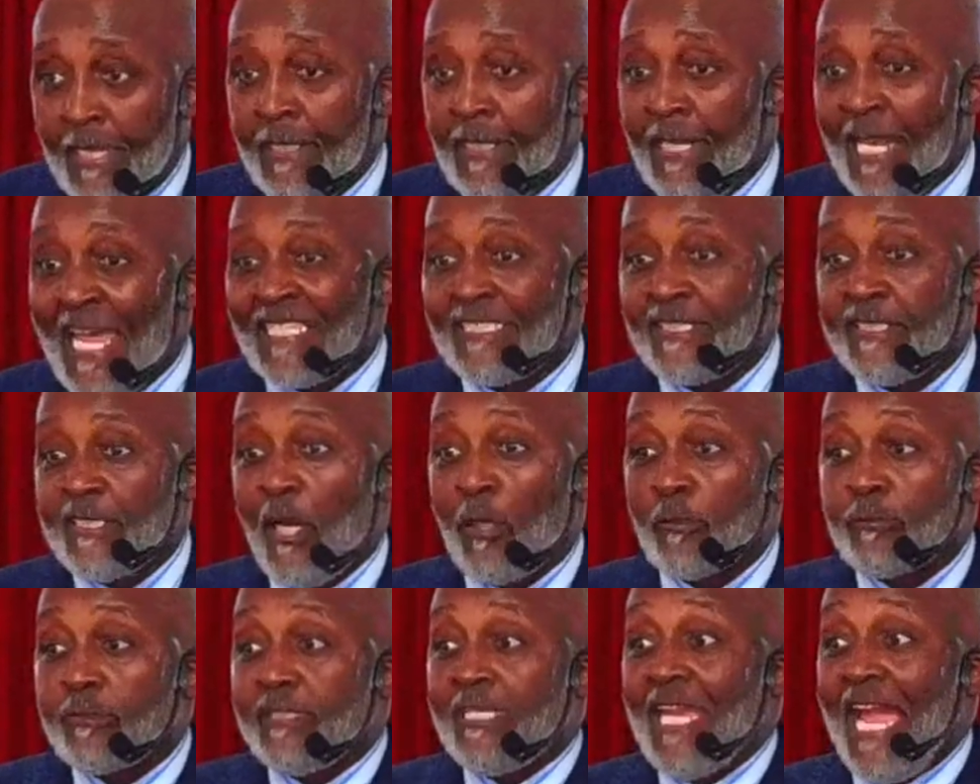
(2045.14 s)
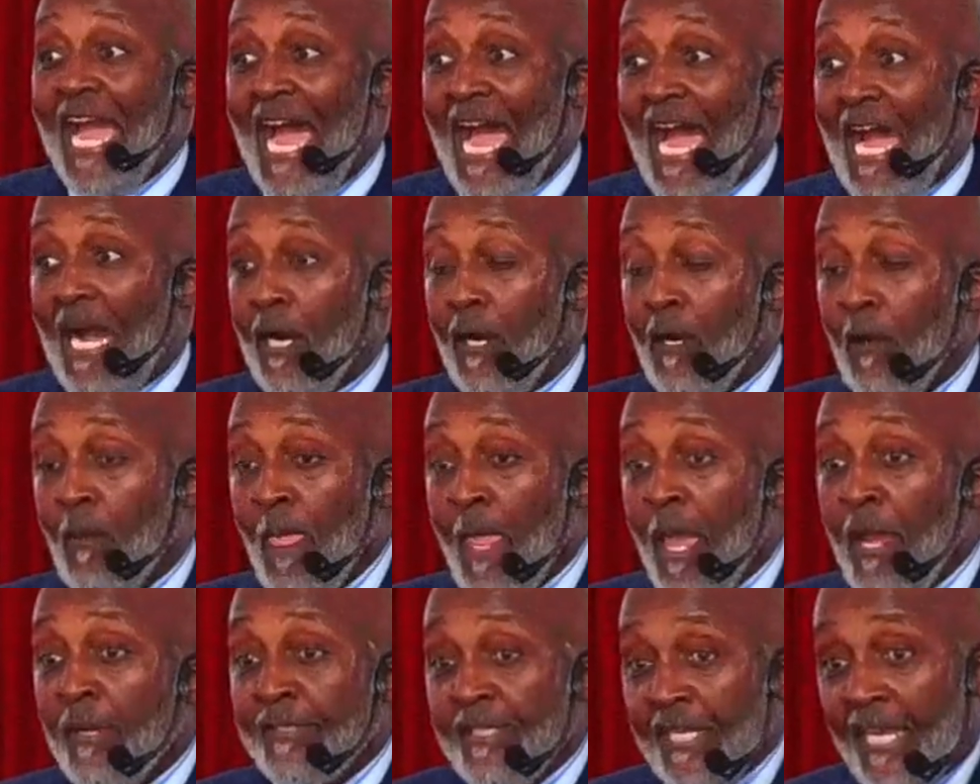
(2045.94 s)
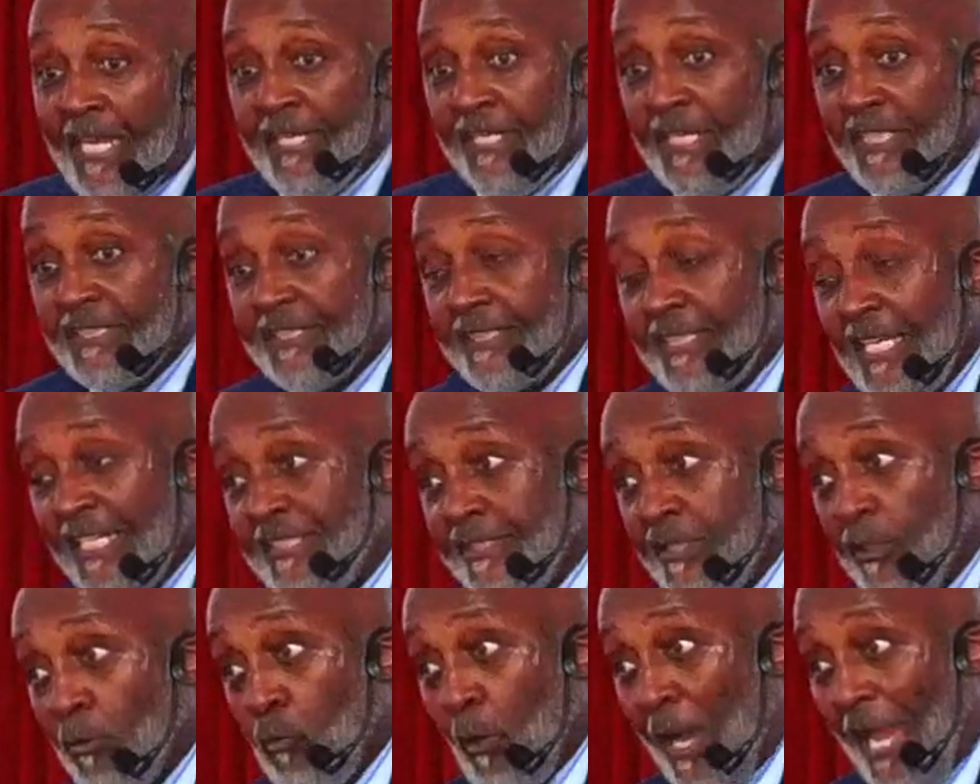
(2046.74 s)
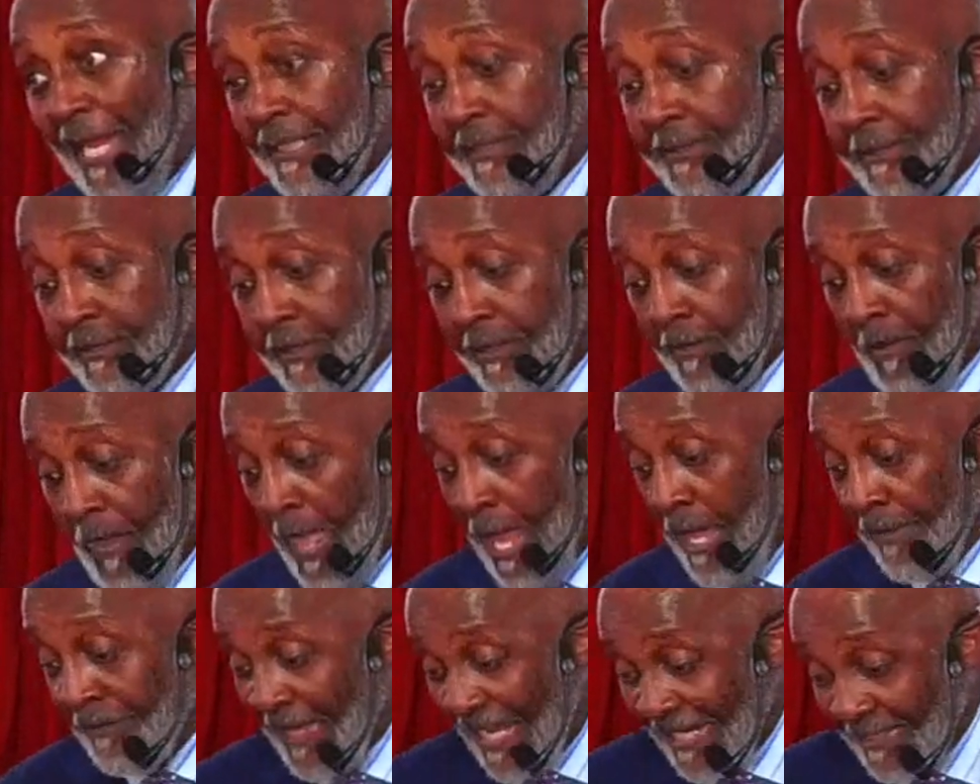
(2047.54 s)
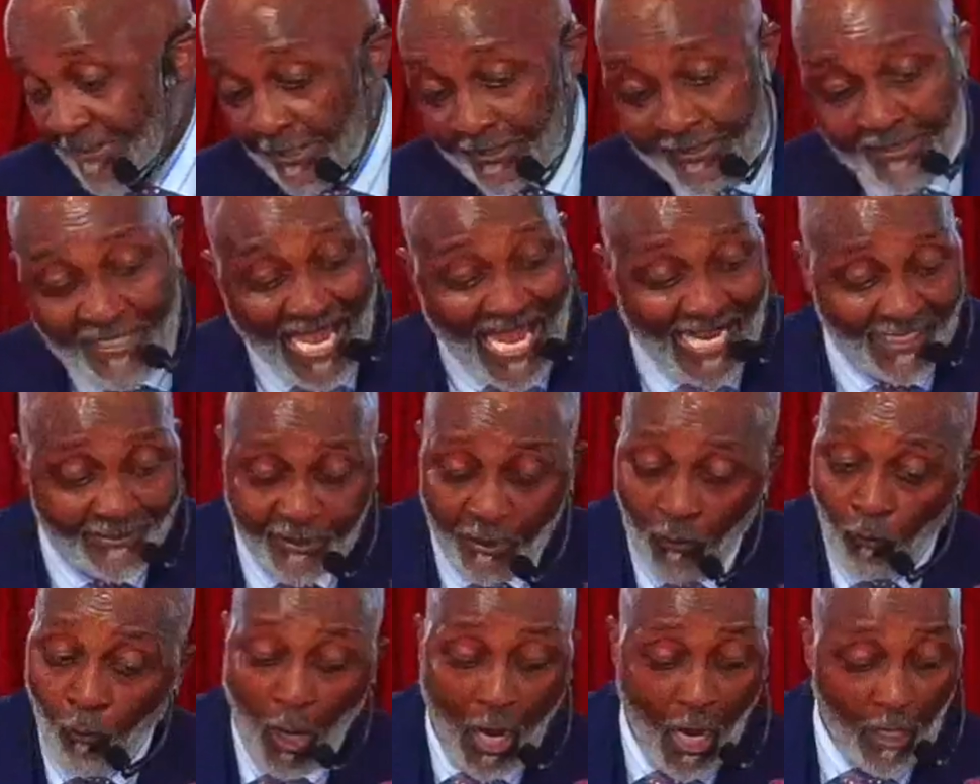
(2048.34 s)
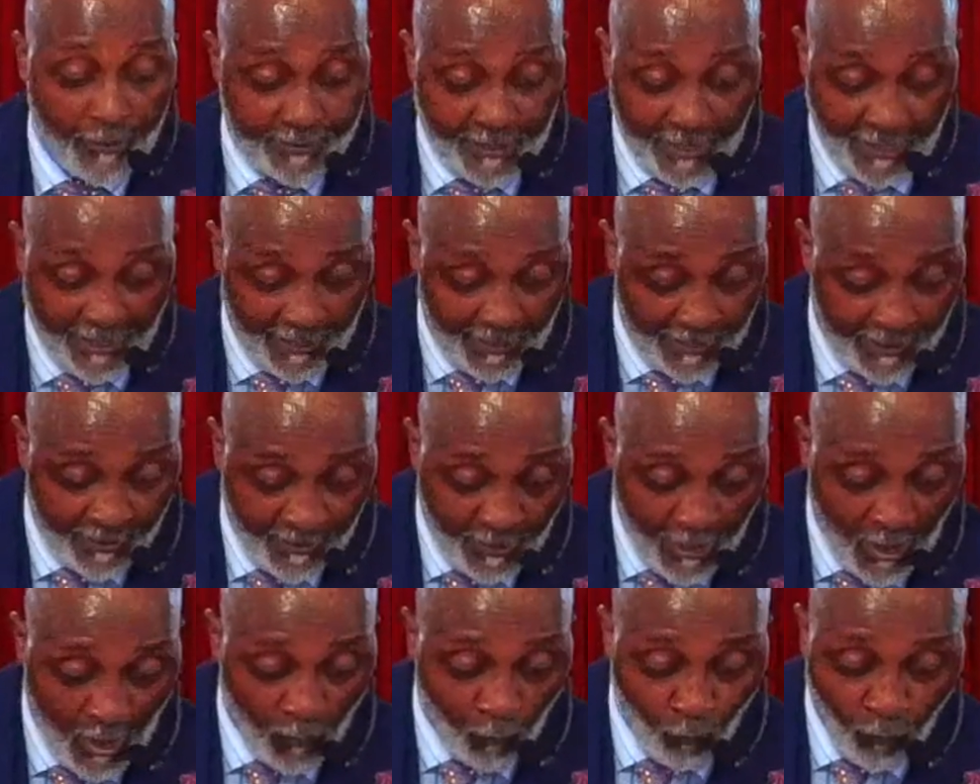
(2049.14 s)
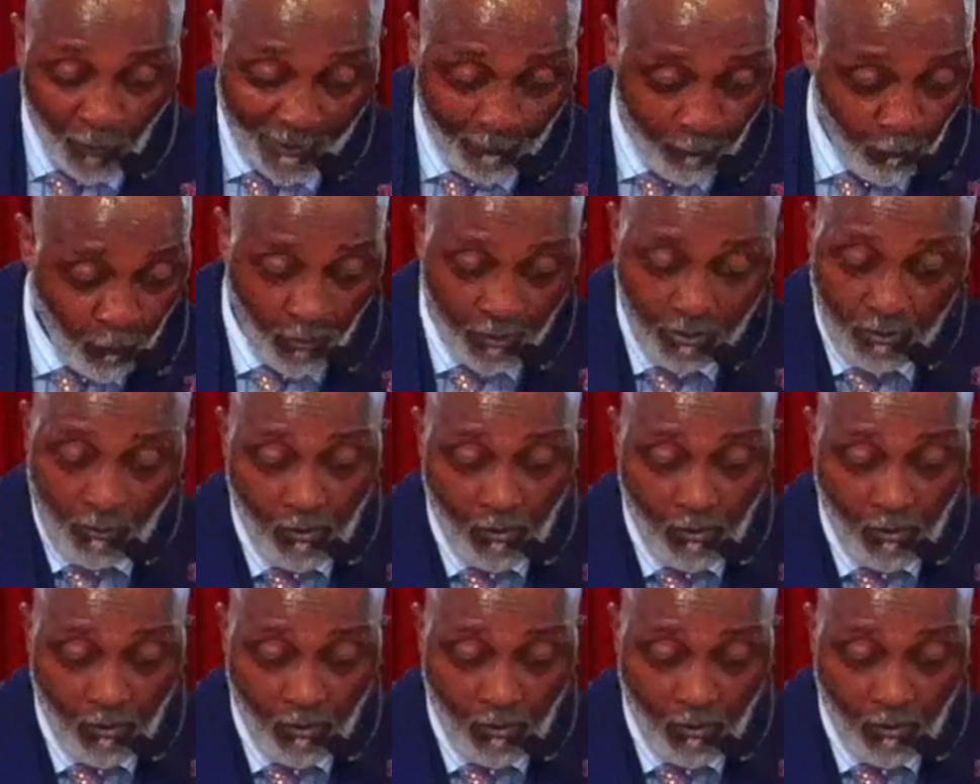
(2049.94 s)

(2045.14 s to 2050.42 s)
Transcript: Let your child get in a situation that the doctor walk in with